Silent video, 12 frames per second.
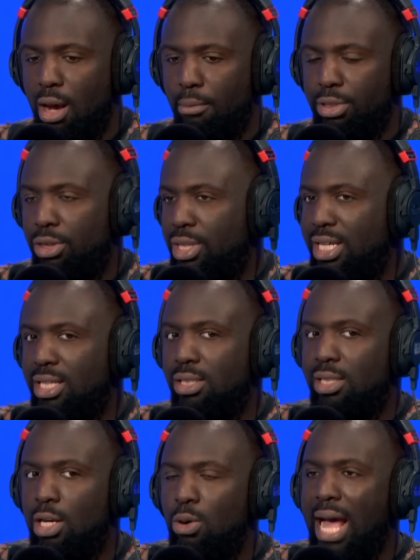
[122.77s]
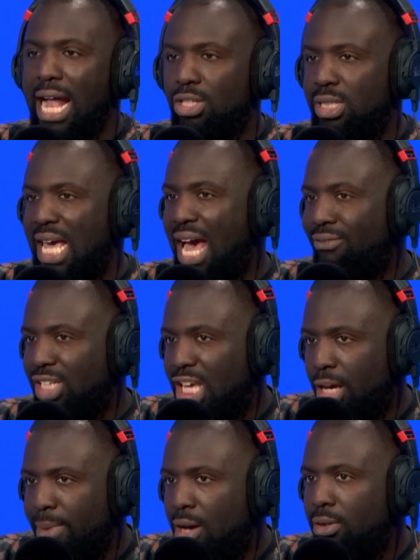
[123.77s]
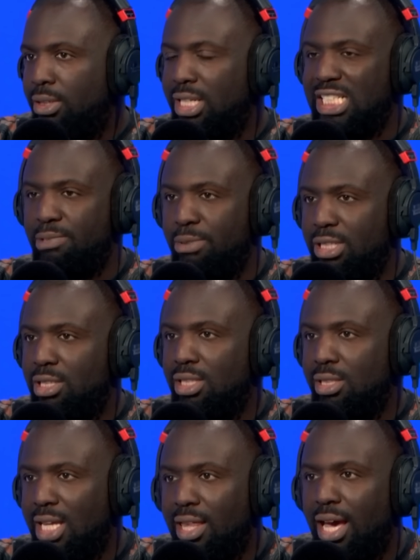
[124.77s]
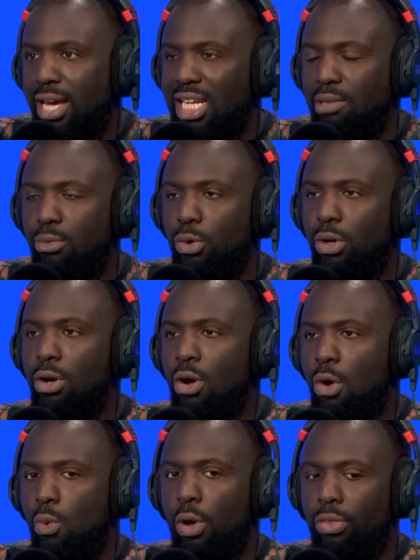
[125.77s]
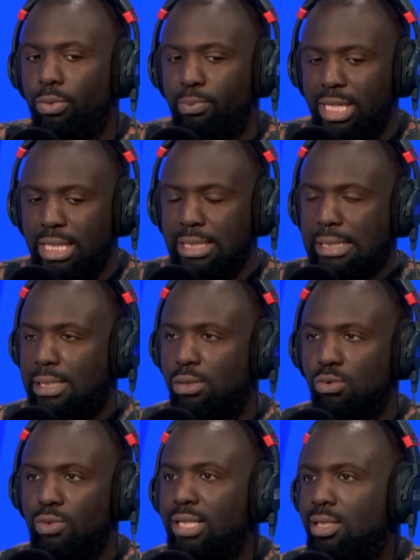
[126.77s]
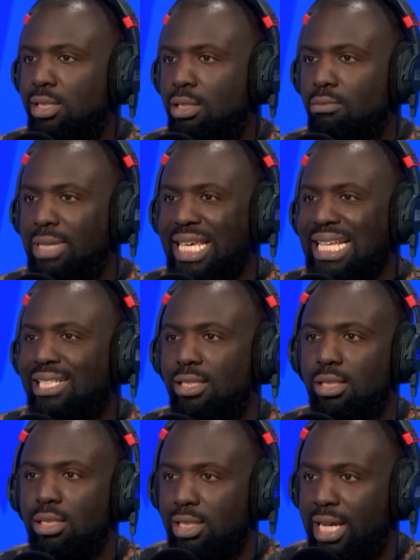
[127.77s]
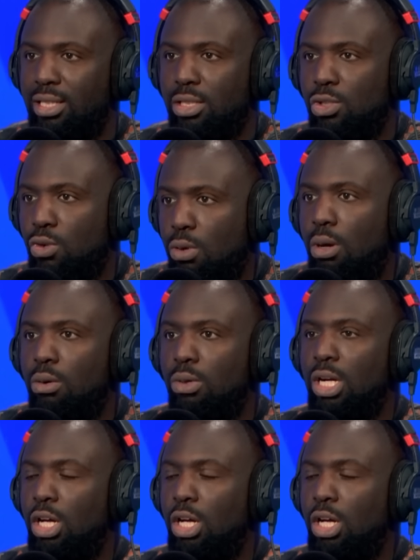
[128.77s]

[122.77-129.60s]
But the thing is, they don't actually have to come out and explicitly say that anymore, because racism is the status quo.